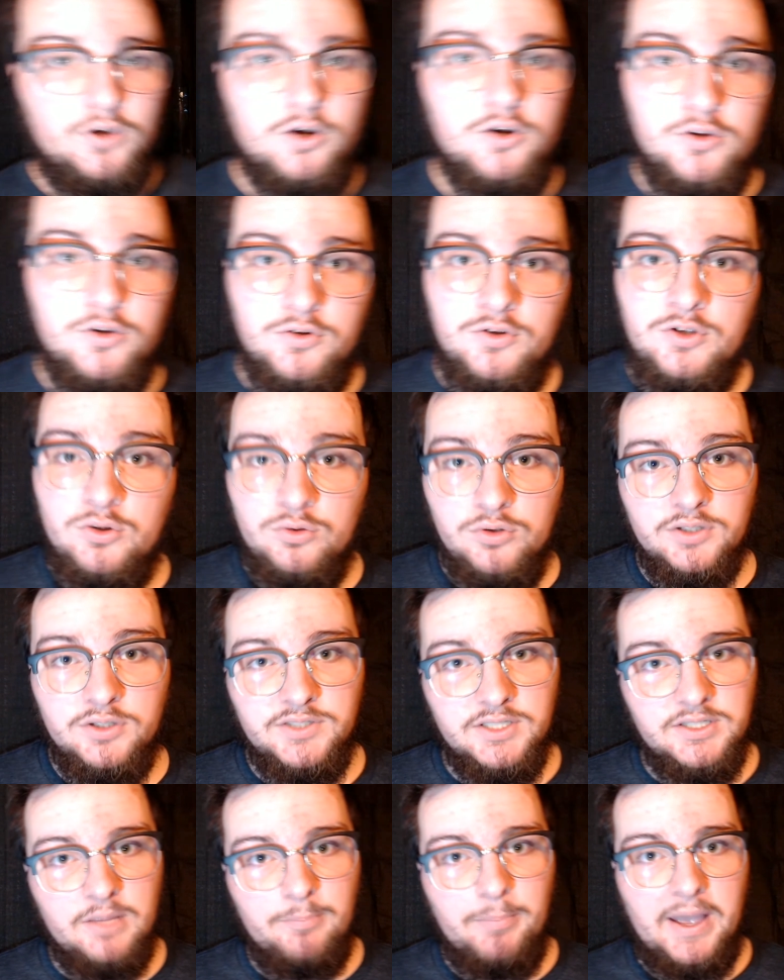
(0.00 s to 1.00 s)
you looked
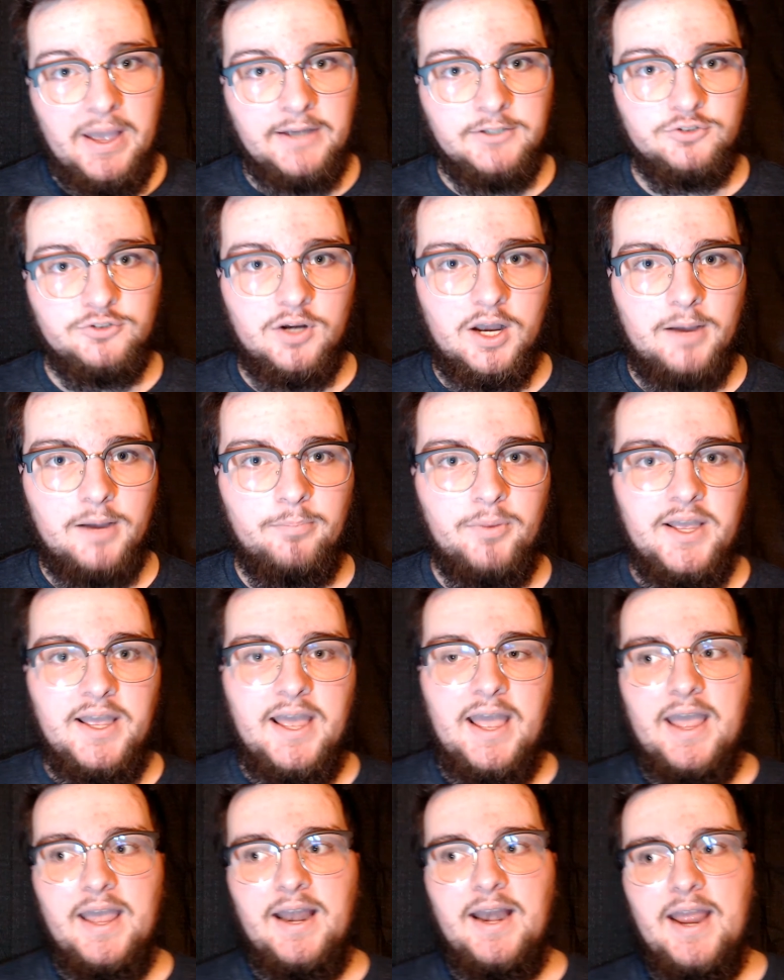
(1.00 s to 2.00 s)
at the backdrop,
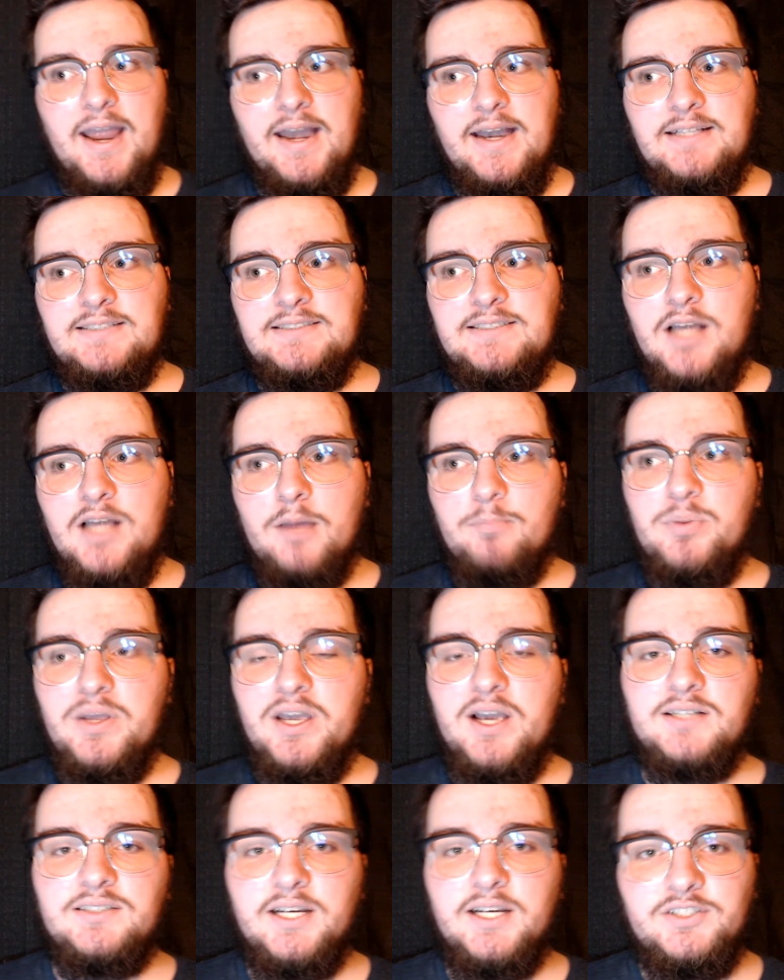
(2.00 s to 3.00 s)
and it's not
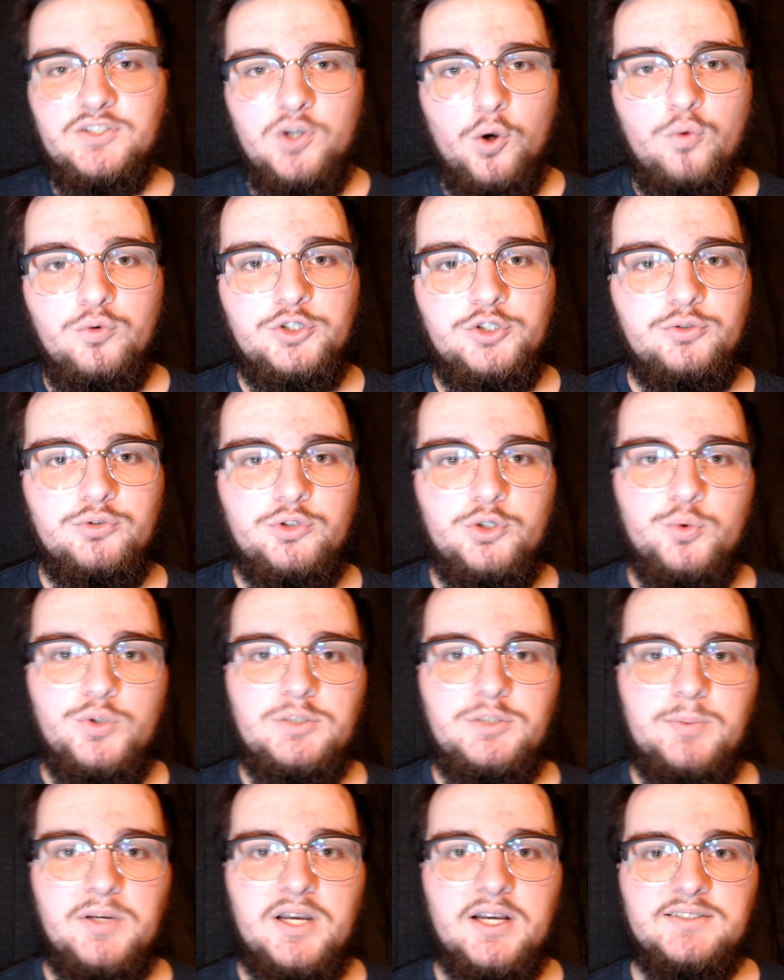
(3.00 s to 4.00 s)
because I told you to, it's
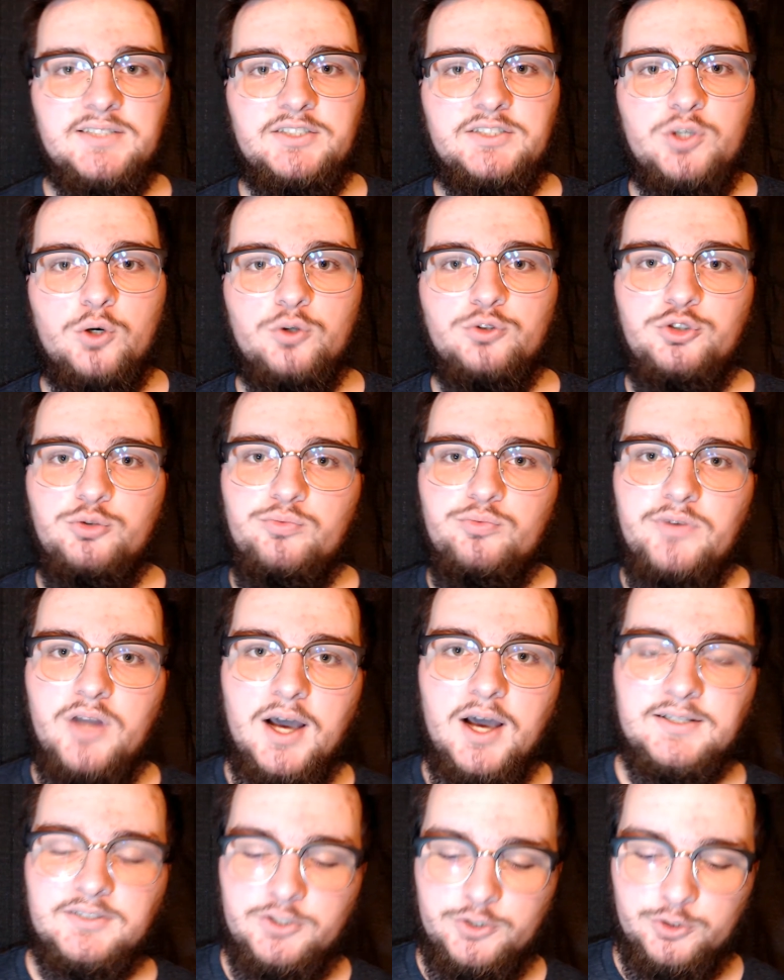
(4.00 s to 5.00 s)
because I told you
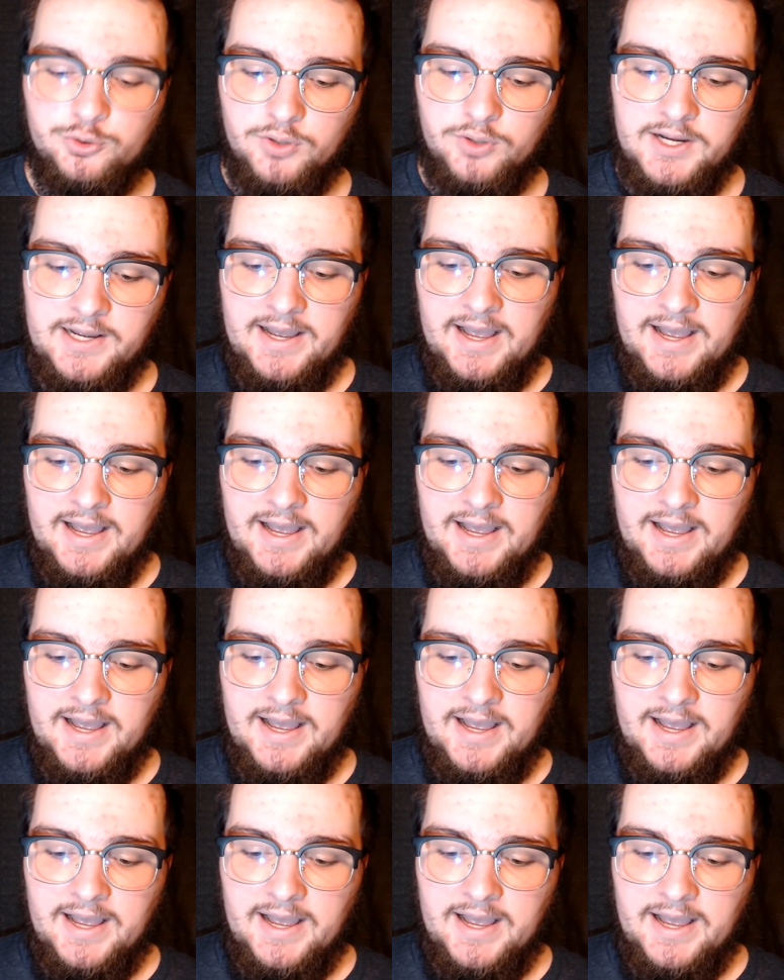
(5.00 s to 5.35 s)
not to.